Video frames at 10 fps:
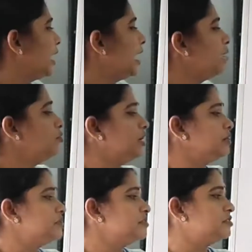I am not a
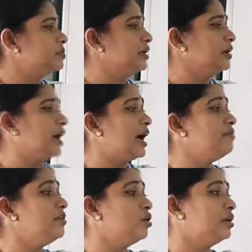principal, I
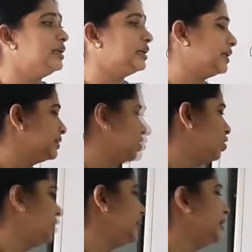will not declare the
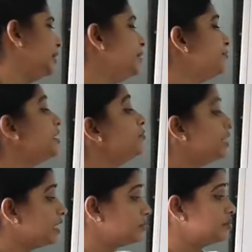holiday. If I
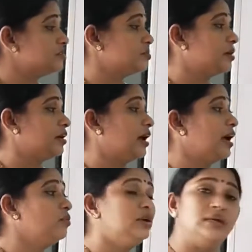were a principal,
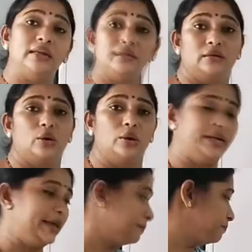I would declare the
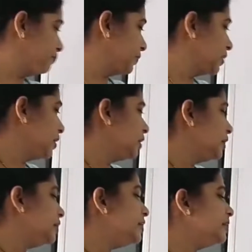holiday.
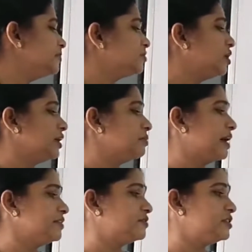He is not a
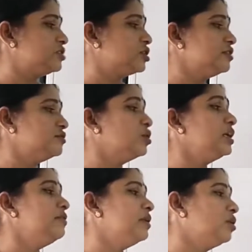maths teacher, so
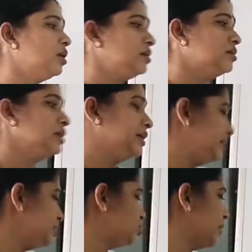he will not
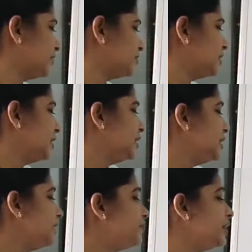teach maths.
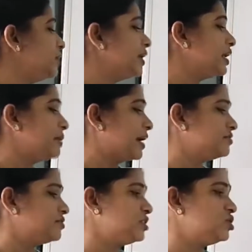If he were a
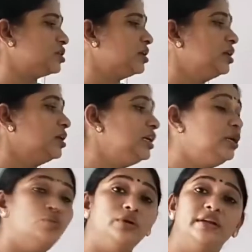maths teacher, he
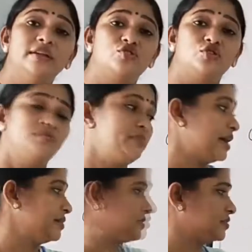would teach
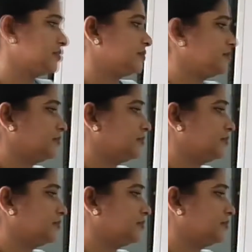maths.